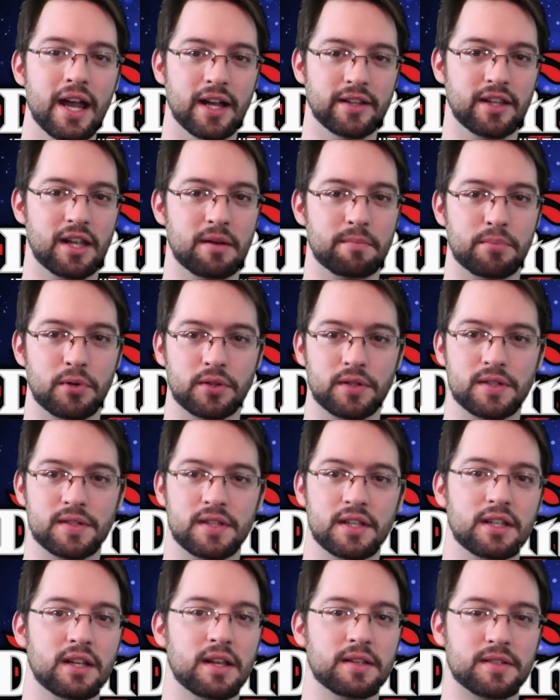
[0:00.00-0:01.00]
and then put this
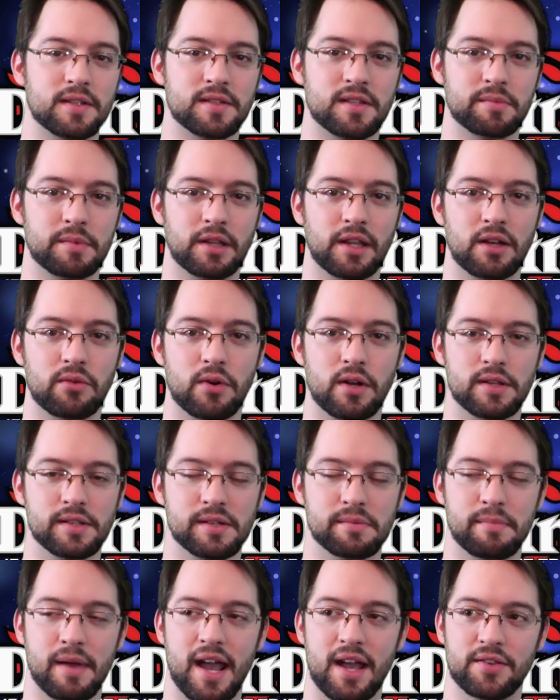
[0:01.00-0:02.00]
thing next to something like, what is
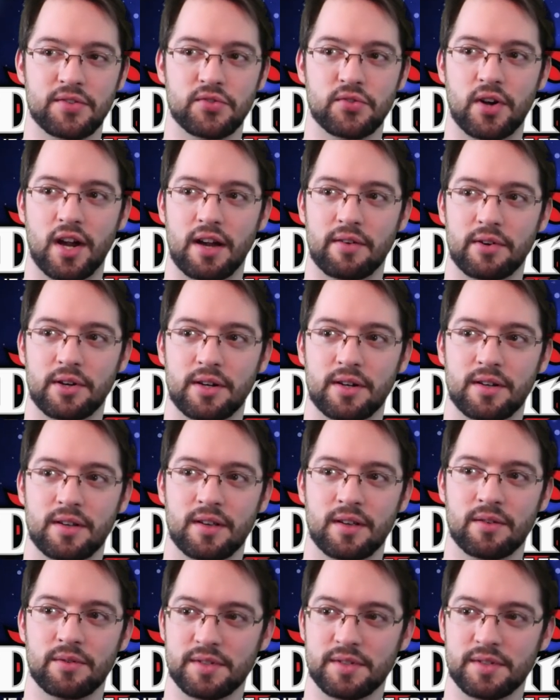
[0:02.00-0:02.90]
it, Mass Driver?